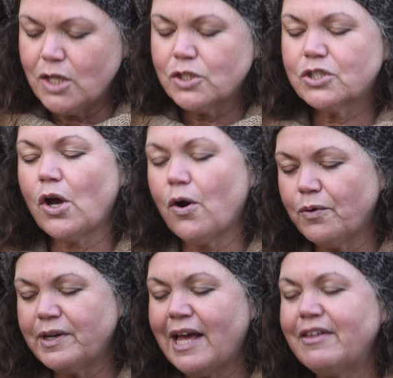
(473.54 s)

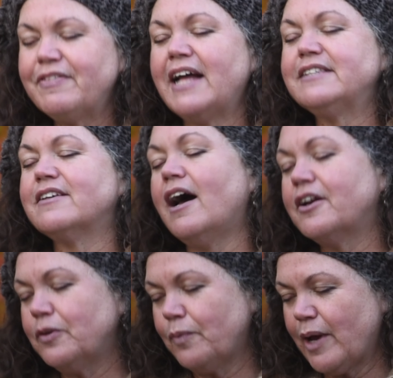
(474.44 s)
So now that that's
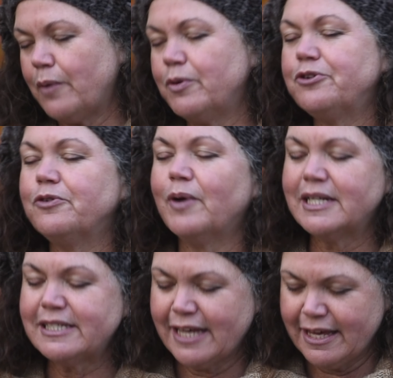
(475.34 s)
out of the way, we do want
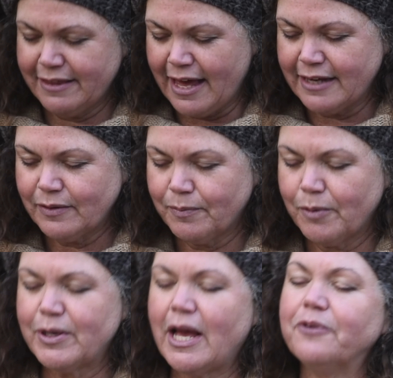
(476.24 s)
to say that,
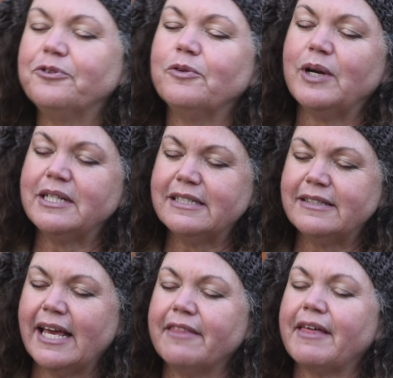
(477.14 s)
but we also want to
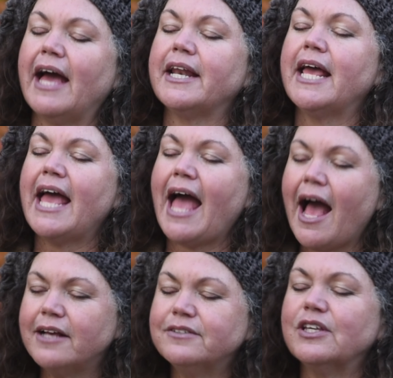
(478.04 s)
say that
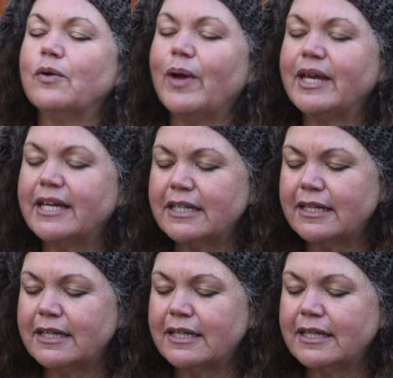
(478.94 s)
as the awakened